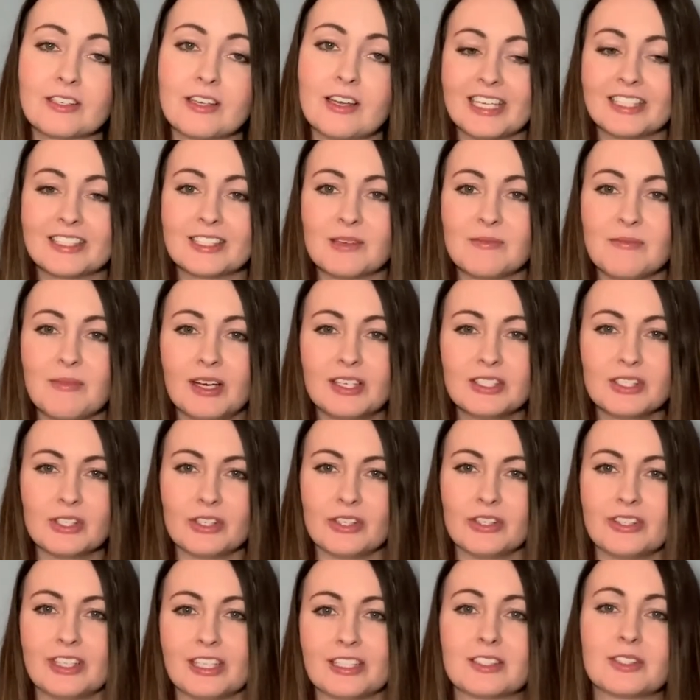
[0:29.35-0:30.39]
It's a
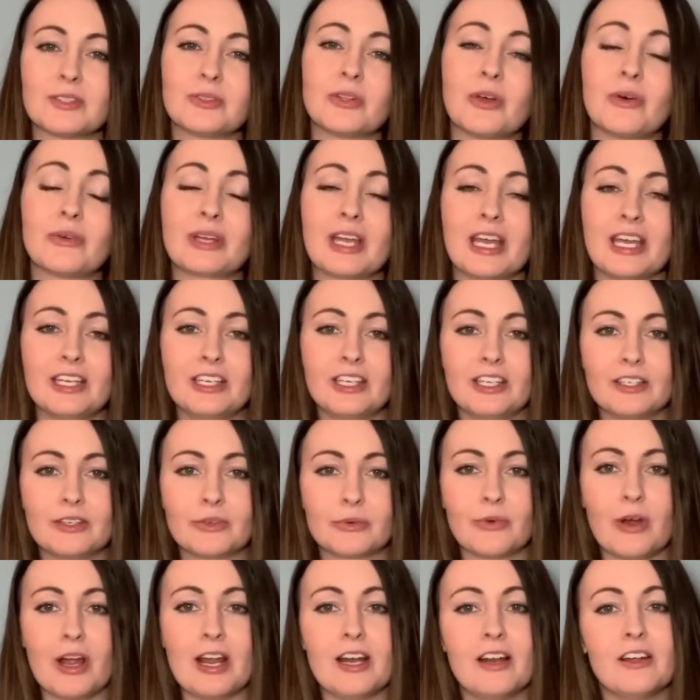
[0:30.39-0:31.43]
muscle that's located
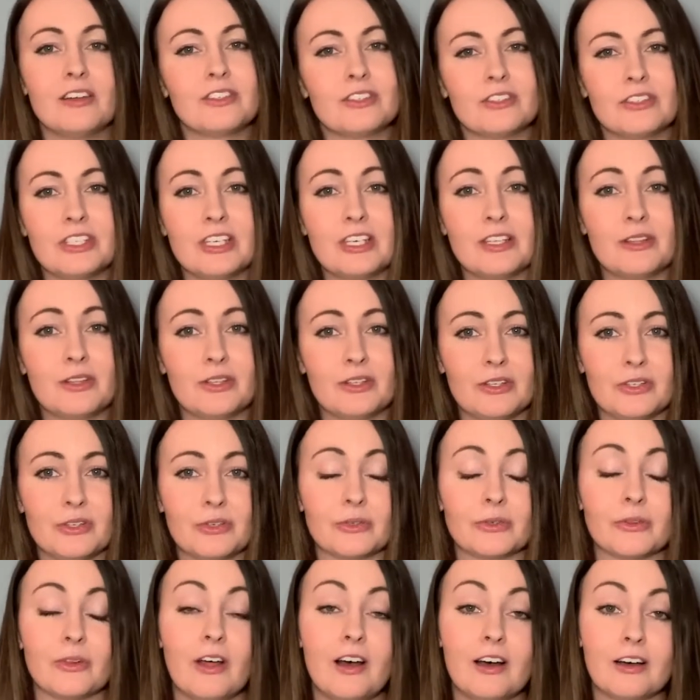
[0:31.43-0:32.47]
right underneath your
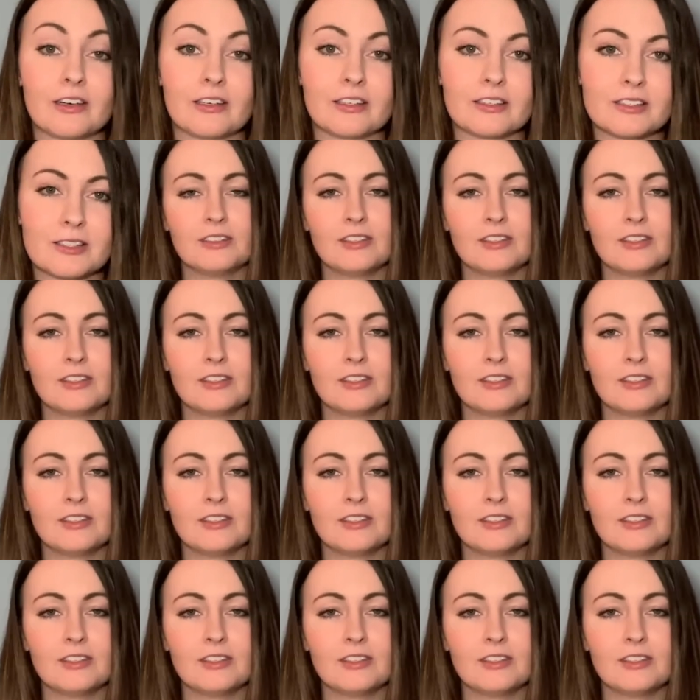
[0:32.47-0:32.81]
lungs.